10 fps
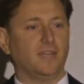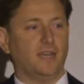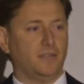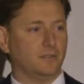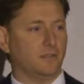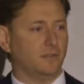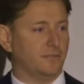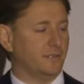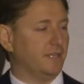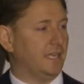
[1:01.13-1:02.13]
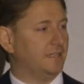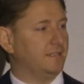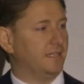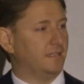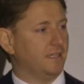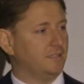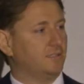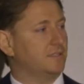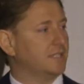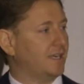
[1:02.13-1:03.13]
I took over and I said, let's
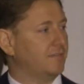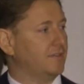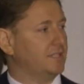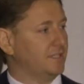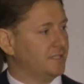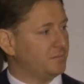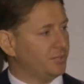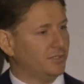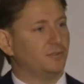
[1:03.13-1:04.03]
do this conference and let's put